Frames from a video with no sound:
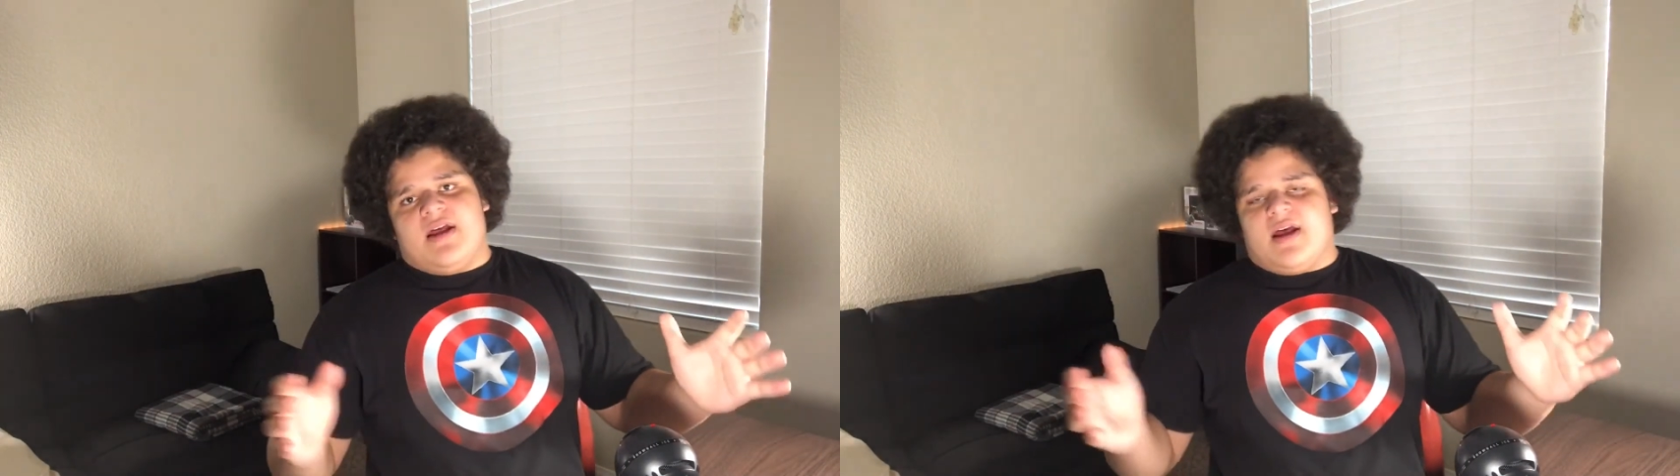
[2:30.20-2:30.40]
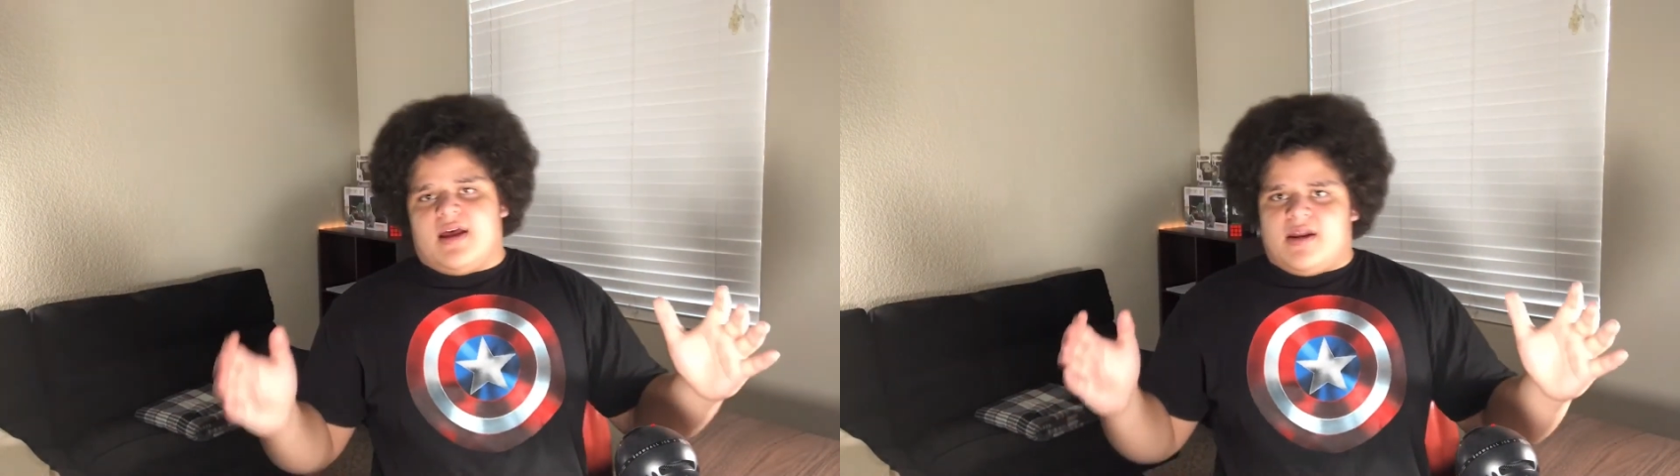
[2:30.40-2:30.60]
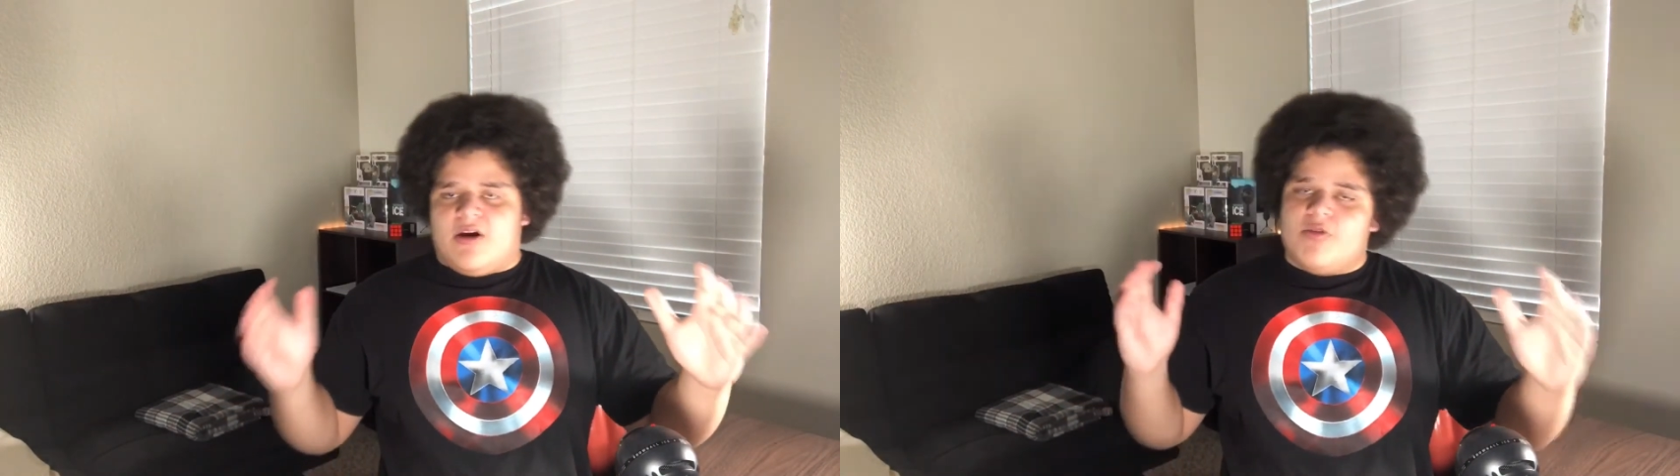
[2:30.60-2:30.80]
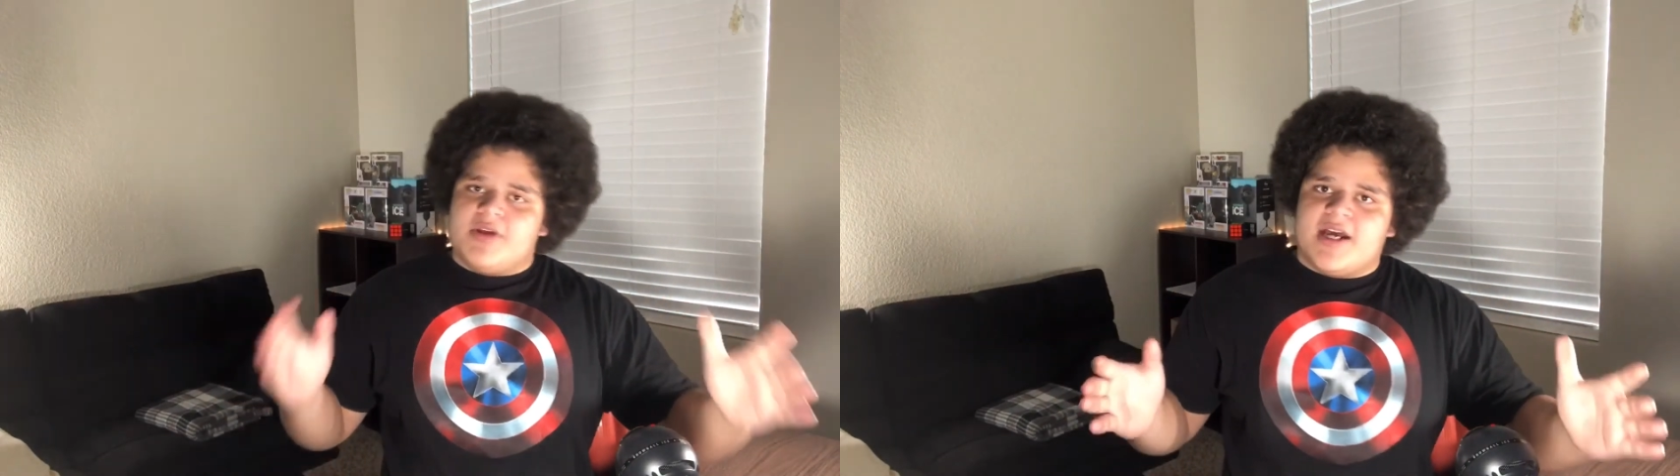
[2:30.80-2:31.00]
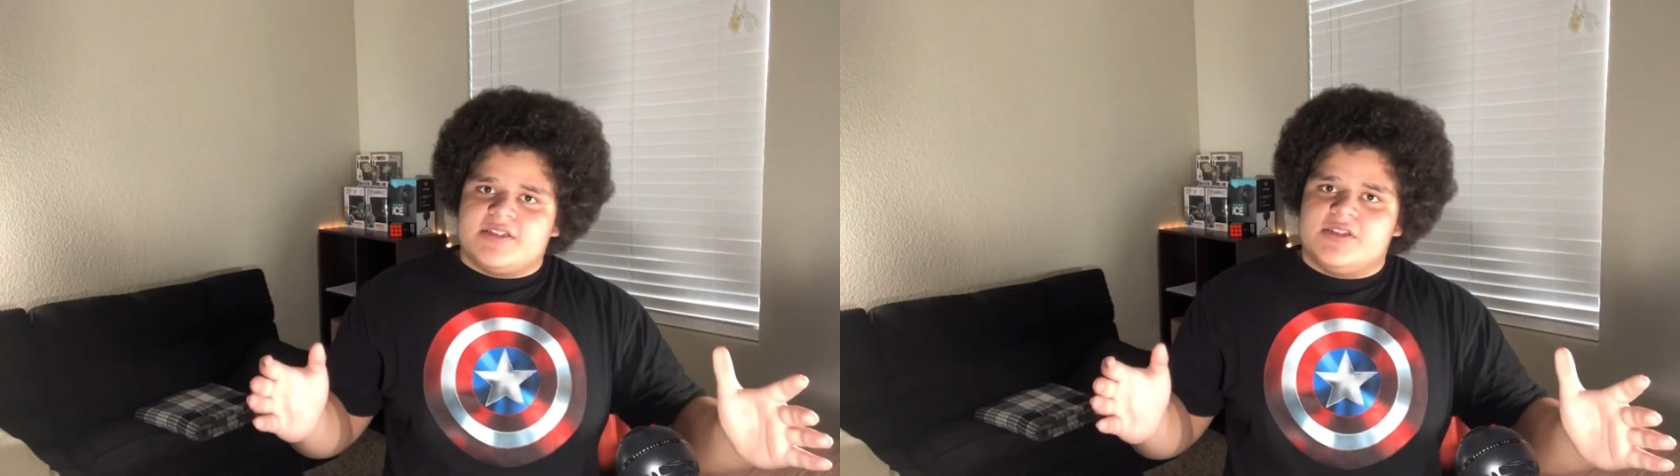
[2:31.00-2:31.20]
and I hope you
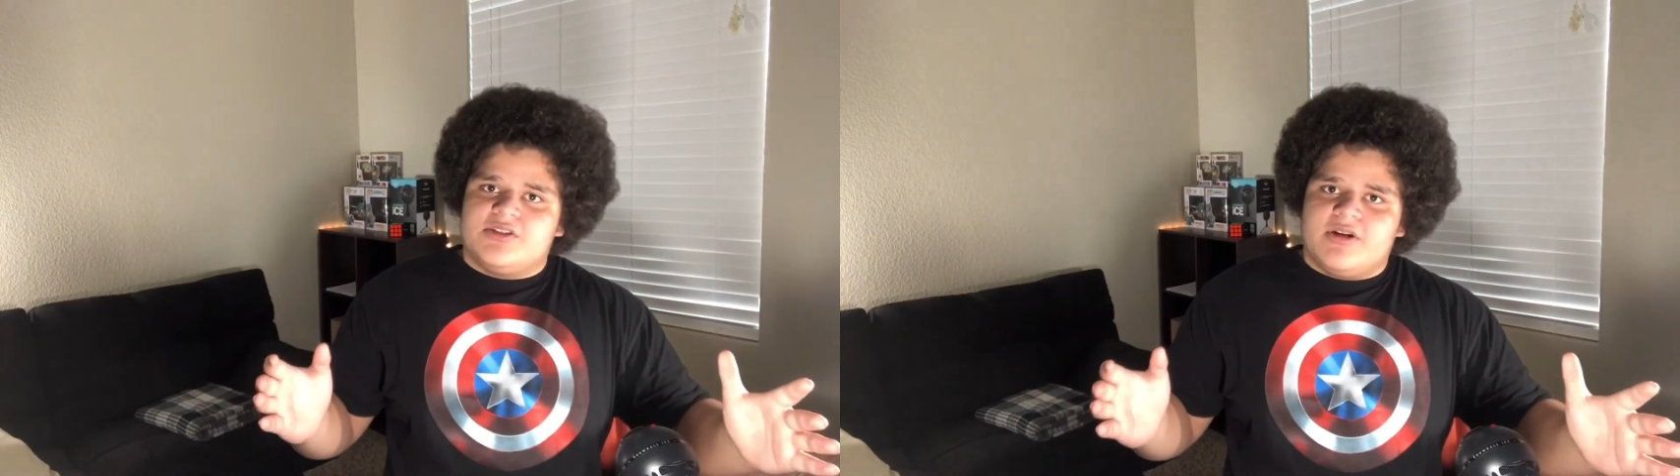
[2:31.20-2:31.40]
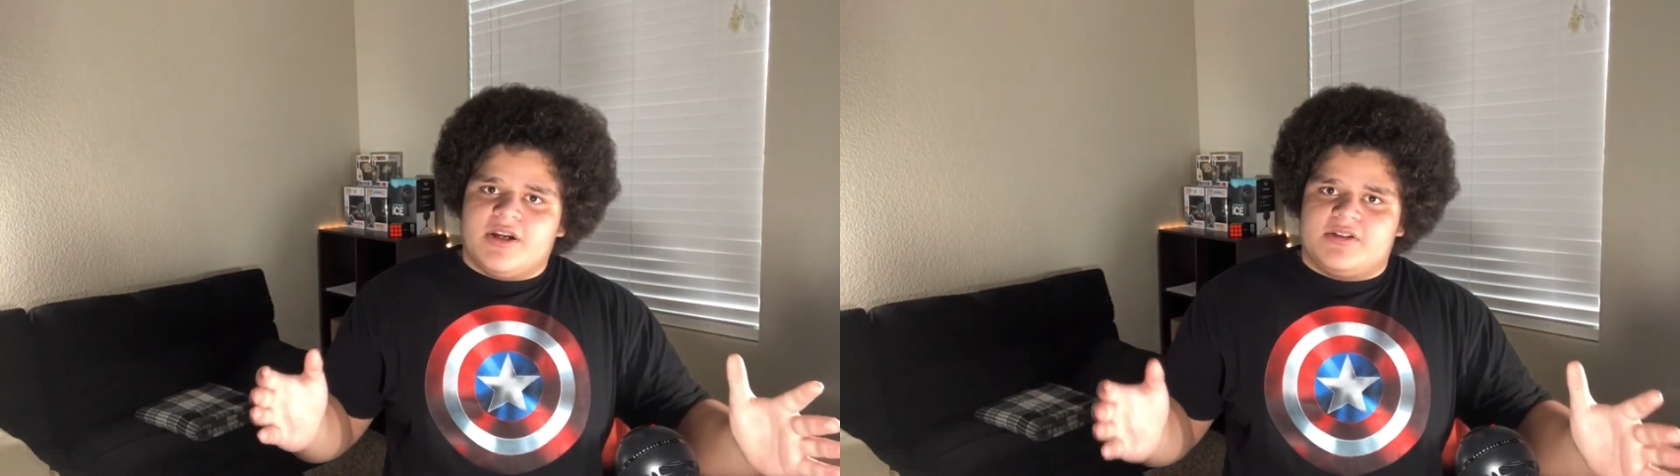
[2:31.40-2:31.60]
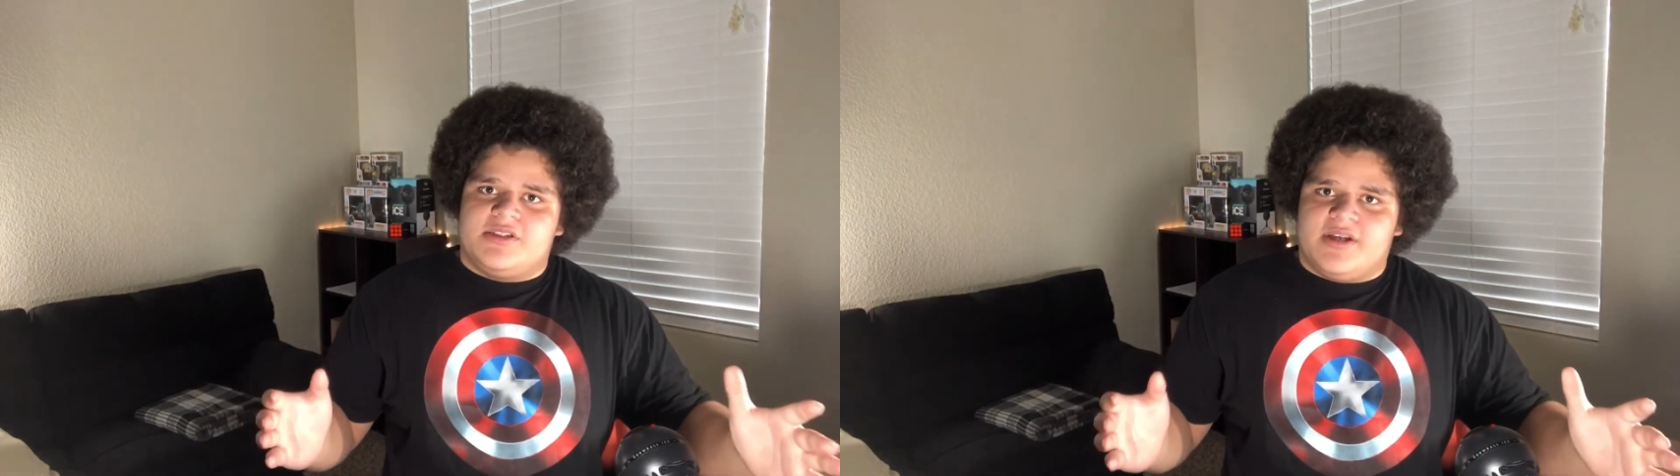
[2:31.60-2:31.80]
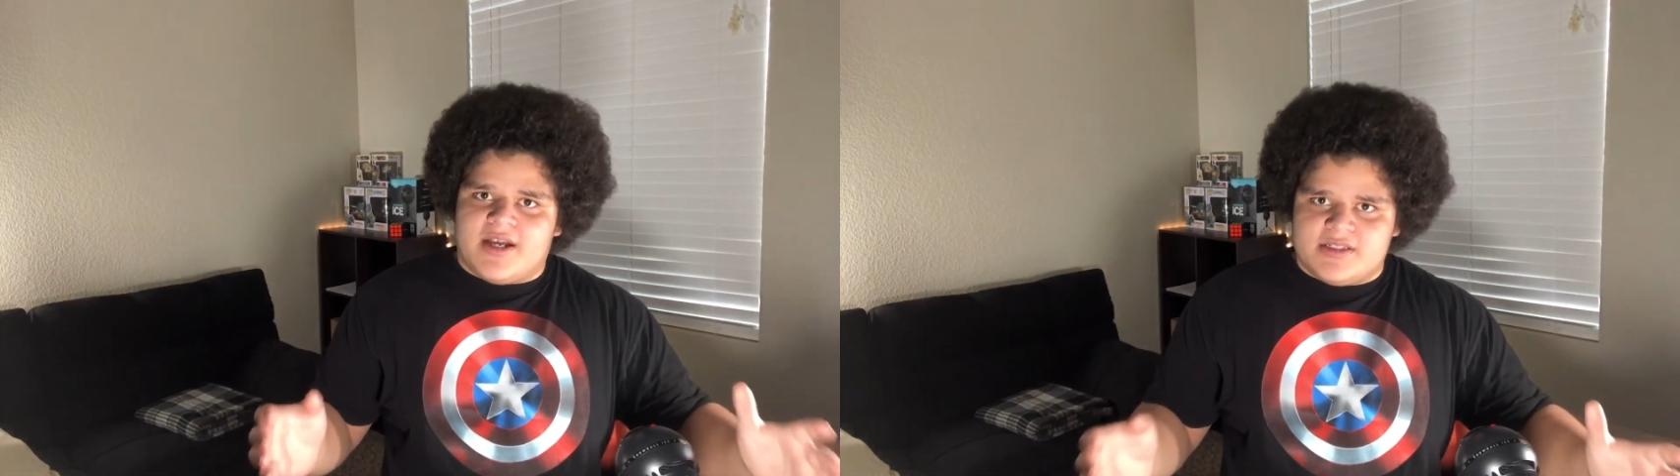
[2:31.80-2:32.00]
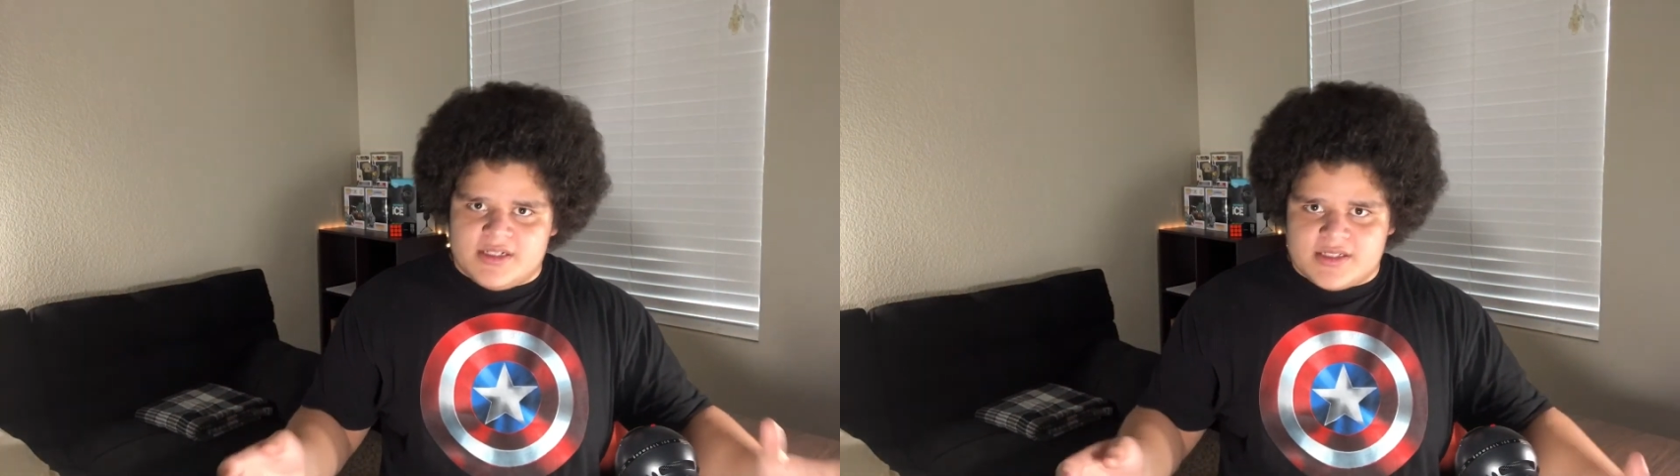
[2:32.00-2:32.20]
guys enjoyed. I'll see you
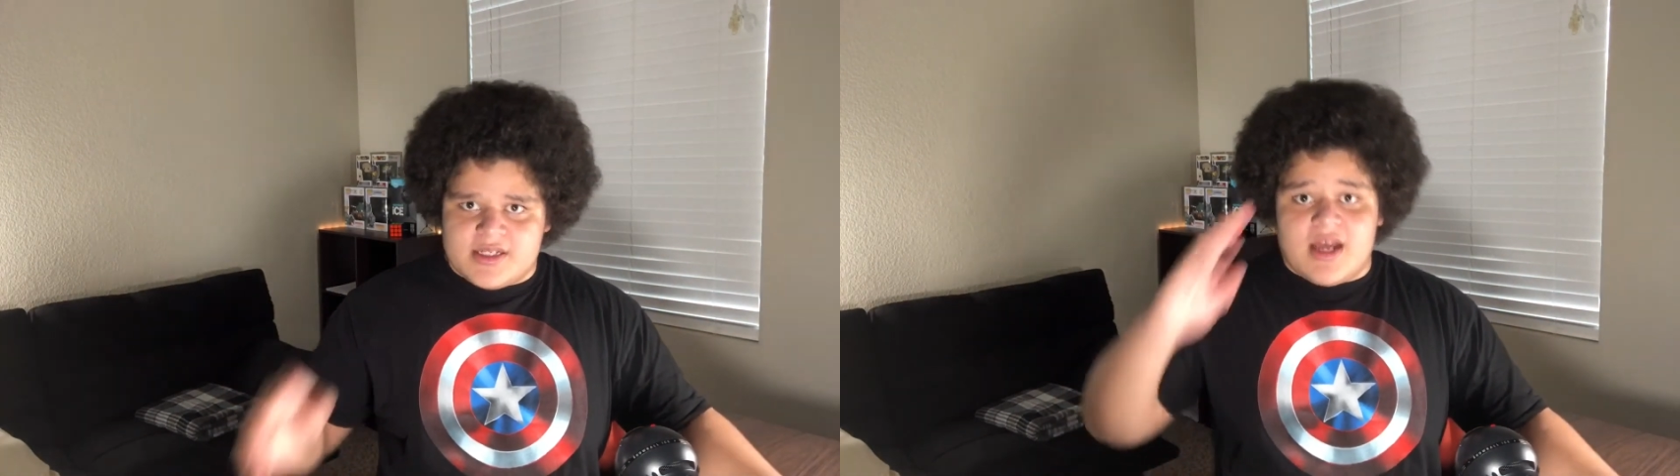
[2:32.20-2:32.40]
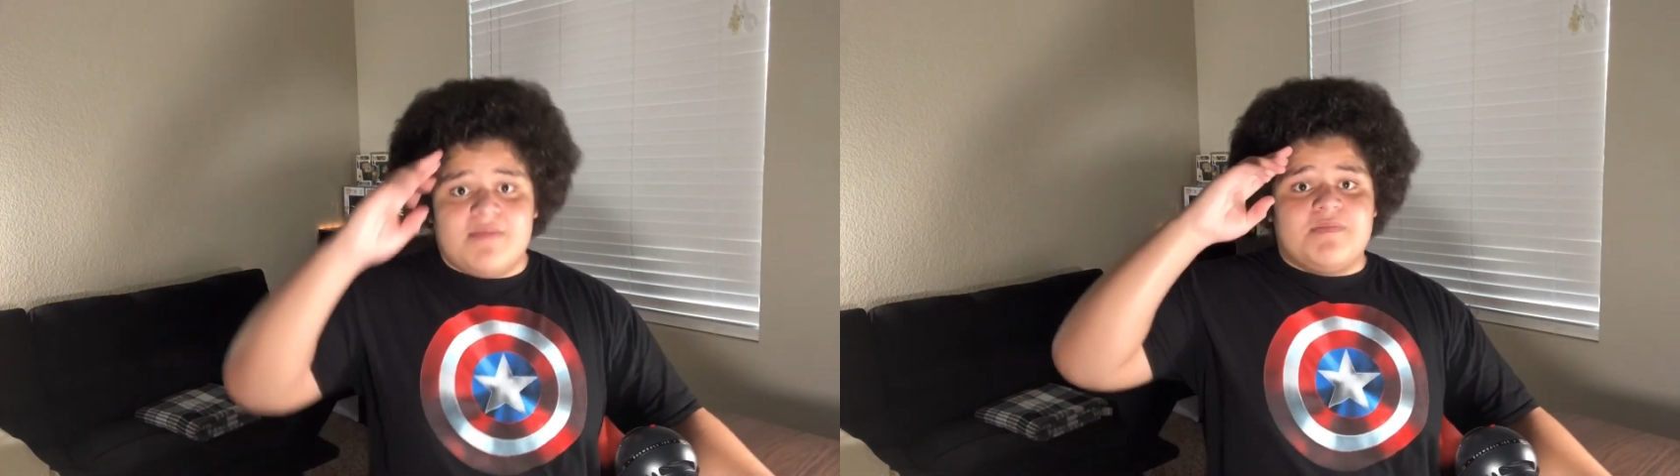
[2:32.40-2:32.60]
guys next time.